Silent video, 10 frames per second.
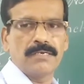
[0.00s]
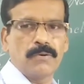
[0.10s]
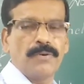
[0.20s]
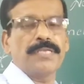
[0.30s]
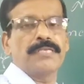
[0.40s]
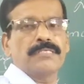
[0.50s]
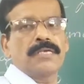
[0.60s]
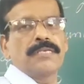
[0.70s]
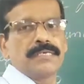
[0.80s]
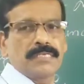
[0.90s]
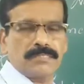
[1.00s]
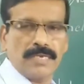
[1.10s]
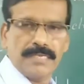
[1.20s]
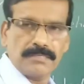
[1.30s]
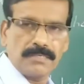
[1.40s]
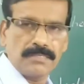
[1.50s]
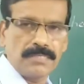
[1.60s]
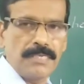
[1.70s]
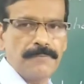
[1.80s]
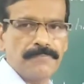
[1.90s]
or it is an industrialized
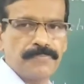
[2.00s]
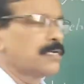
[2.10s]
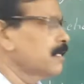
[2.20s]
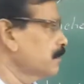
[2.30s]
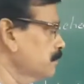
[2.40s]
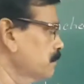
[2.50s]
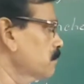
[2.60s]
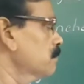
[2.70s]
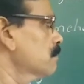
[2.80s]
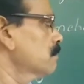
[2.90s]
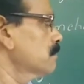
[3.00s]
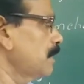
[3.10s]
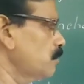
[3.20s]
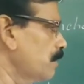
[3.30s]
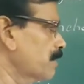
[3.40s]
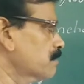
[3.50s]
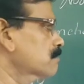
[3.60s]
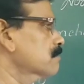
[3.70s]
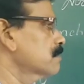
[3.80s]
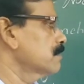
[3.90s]
city that he wanted
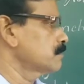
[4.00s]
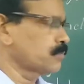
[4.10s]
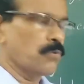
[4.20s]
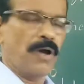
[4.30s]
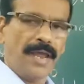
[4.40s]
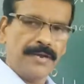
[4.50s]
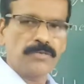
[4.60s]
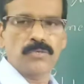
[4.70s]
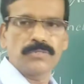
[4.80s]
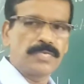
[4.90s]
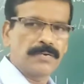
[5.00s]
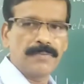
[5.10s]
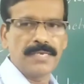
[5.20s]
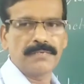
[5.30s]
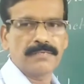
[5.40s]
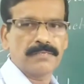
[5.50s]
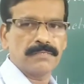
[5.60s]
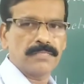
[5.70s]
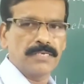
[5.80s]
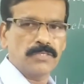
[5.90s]
to add to
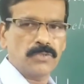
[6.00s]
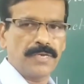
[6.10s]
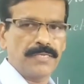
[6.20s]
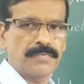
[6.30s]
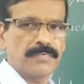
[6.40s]
Germany. That is why